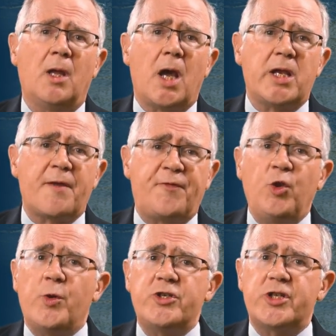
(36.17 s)
and I
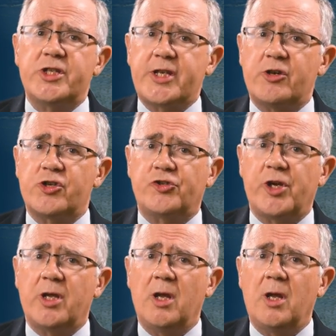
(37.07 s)
flew into the
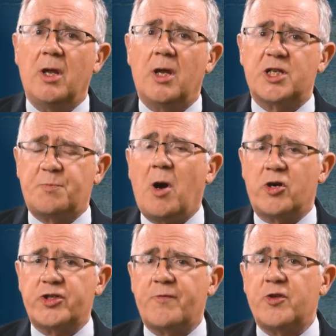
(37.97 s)
territory as
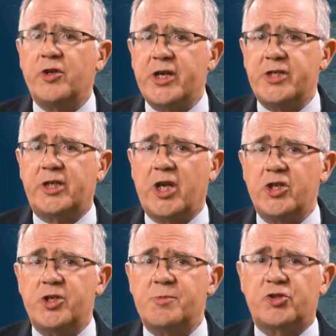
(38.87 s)
part of the United
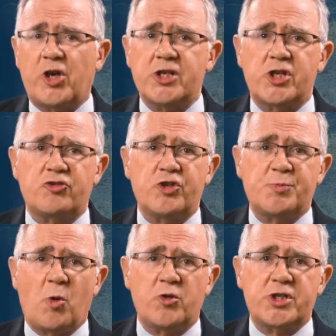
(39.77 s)
Kingdom's crisis
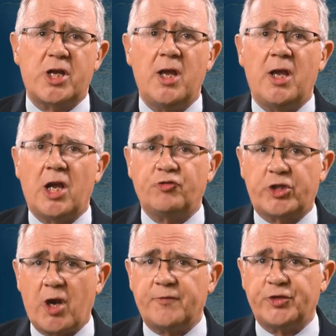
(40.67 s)
response and
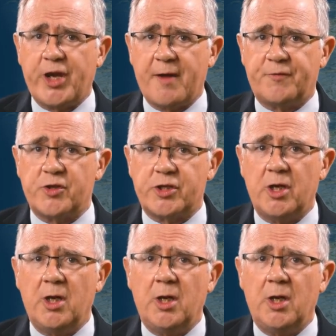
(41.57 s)
recovery effort